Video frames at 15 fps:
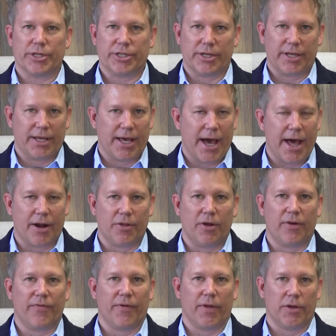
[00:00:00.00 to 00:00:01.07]
So you got to
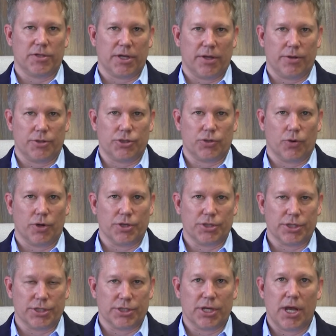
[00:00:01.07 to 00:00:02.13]
look for those other
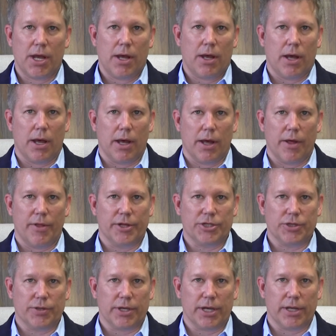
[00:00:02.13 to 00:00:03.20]
sources
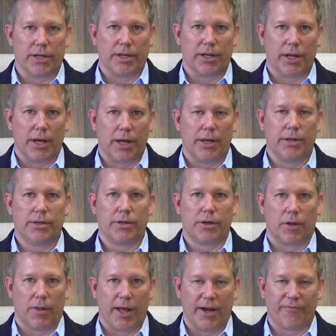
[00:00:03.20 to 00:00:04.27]
that you can
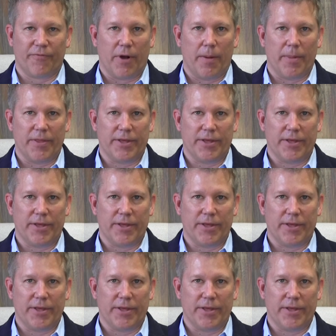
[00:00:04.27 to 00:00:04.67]
collect from.